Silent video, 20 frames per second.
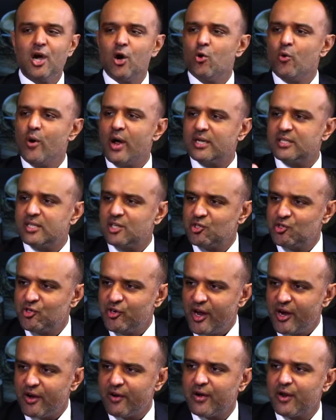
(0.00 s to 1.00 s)
who has a
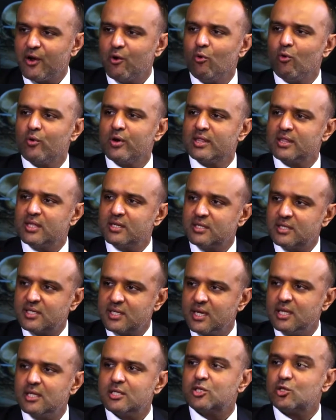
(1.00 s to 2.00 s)
track record and the
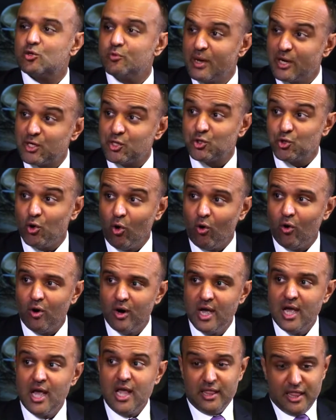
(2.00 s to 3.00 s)
skills to make sure
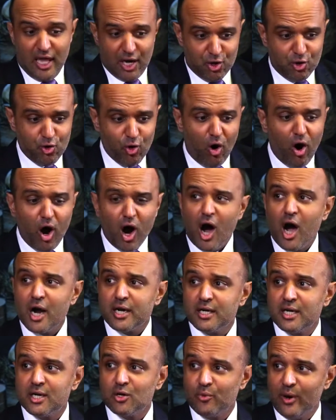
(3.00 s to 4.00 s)
that your
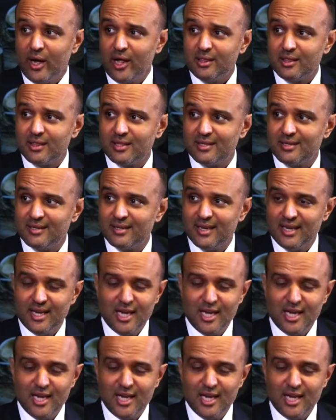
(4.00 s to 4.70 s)
hard-earned wealth,